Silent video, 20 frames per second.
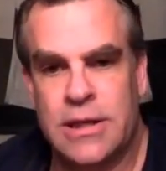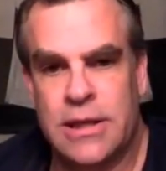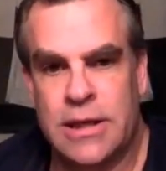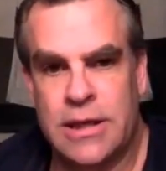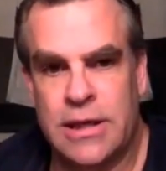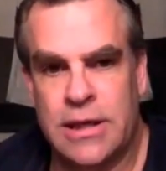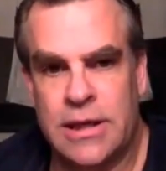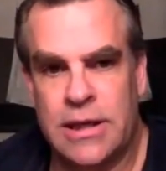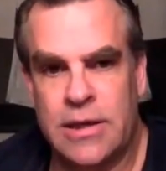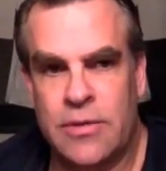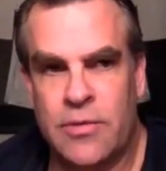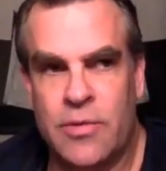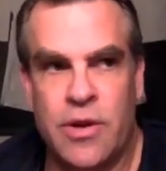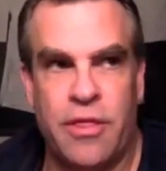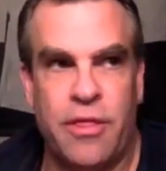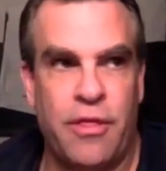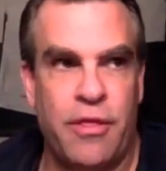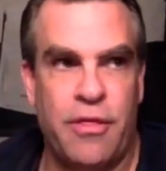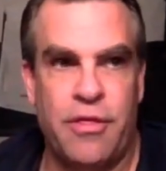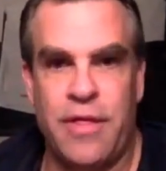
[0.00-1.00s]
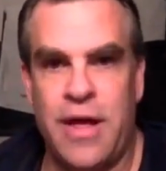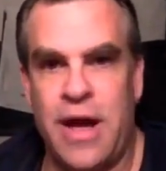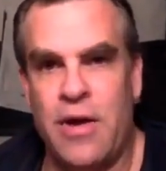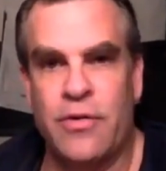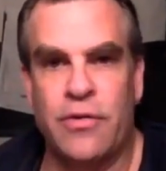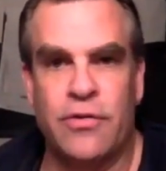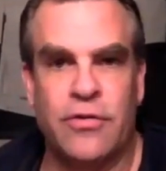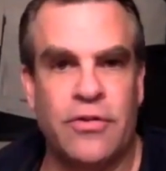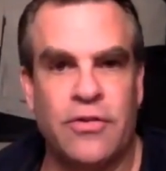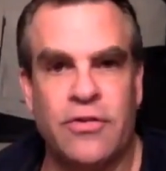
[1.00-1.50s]
with
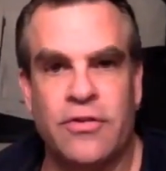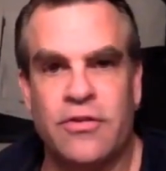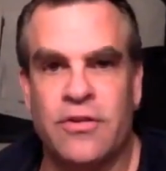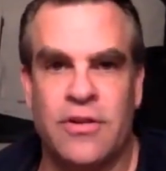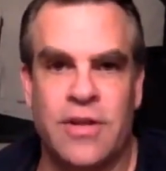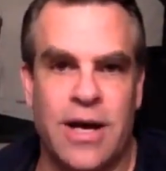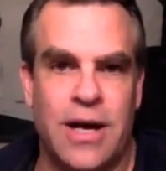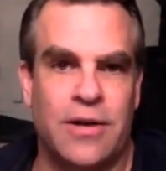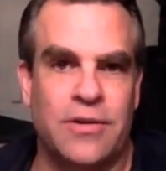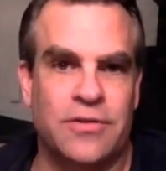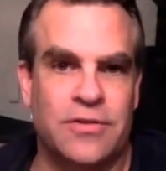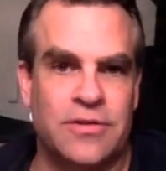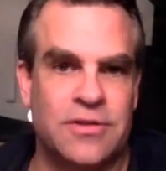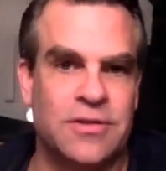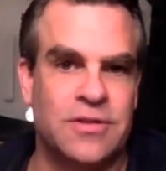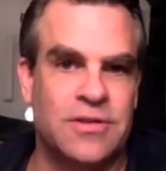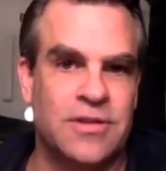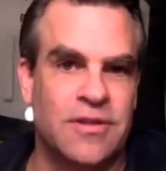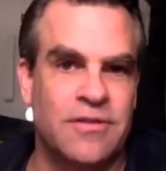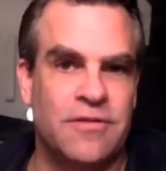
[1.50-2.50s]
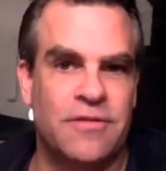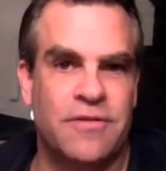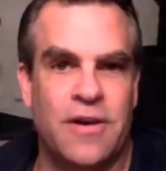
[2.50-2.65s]
thousands and thousands of